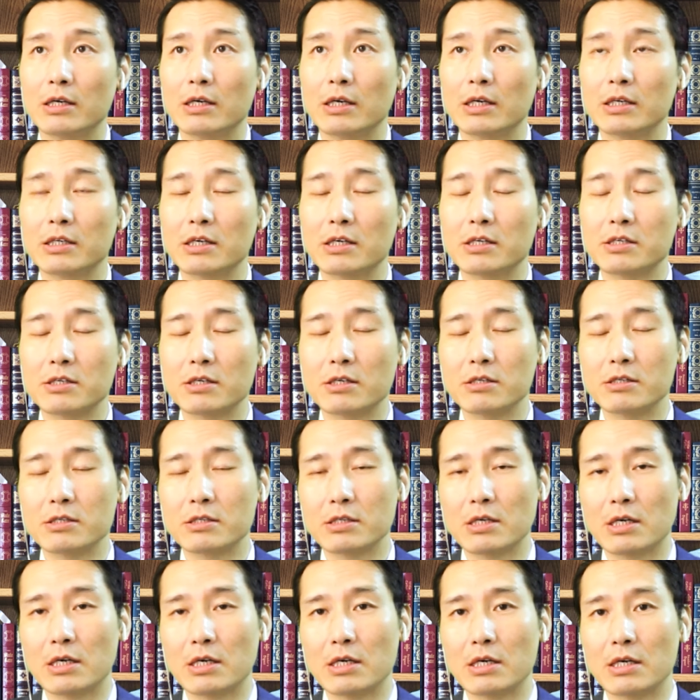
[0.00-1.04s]
it is
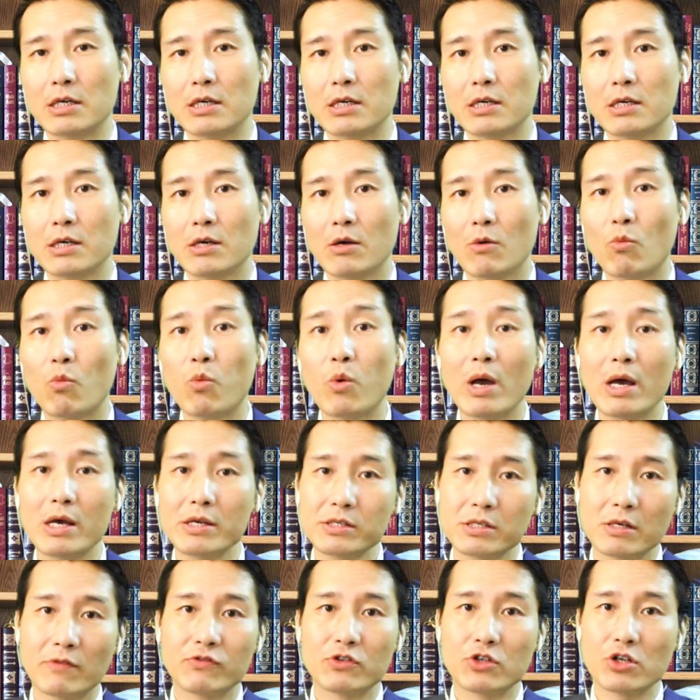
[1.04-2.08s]
in the
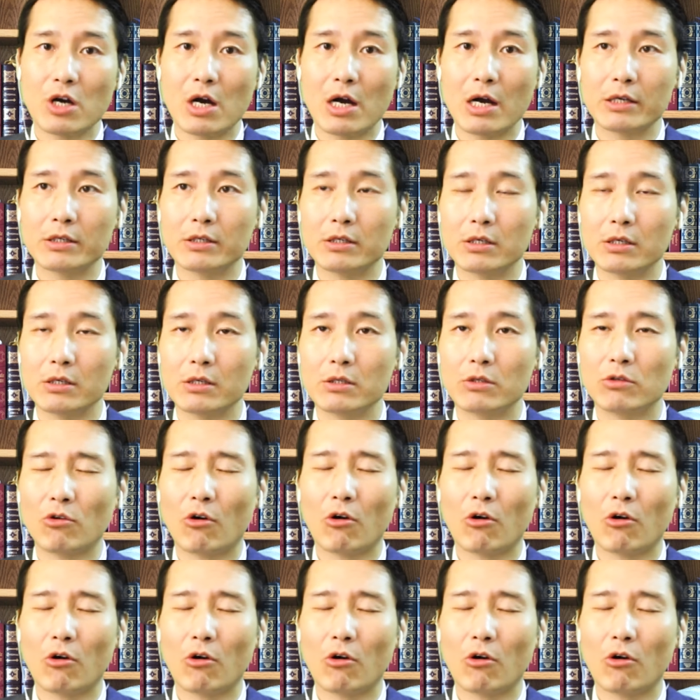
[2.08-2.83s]
west of China.